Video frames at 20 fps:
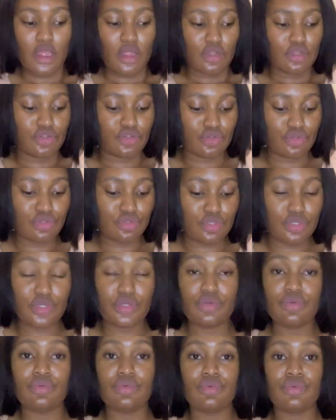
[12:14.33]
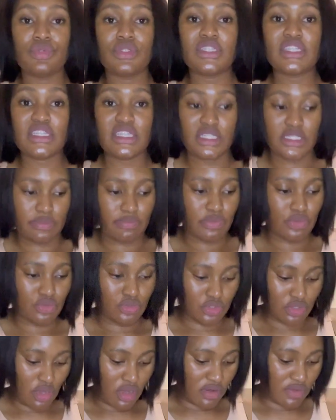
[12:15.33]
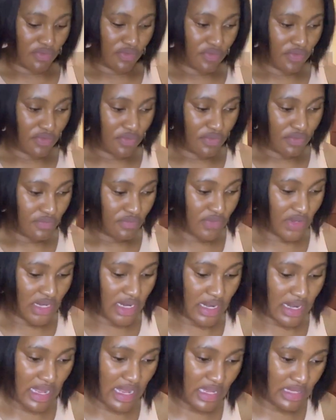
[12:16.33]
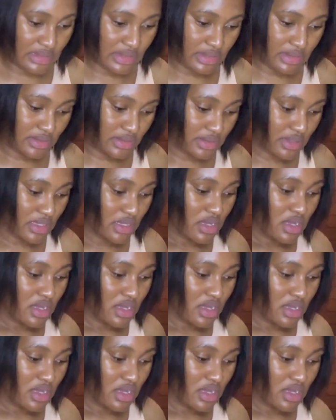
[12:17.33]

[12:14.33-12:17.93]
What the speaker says: do 2 teaspoons of vanilla essence,